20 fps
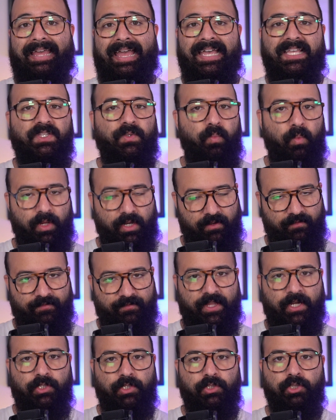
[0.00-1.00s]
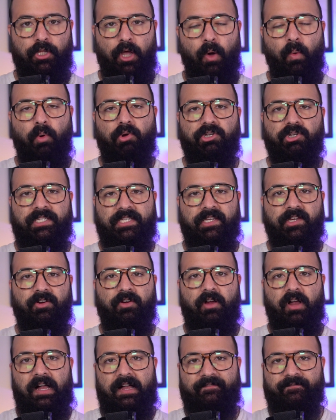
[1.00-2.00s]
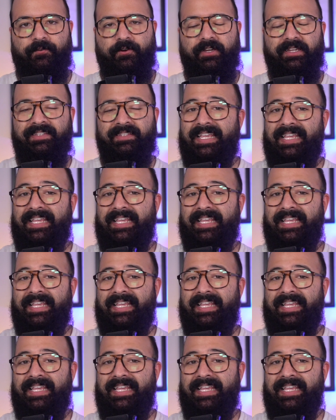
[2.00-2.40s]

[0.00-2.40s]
as one of their lower tier offerings.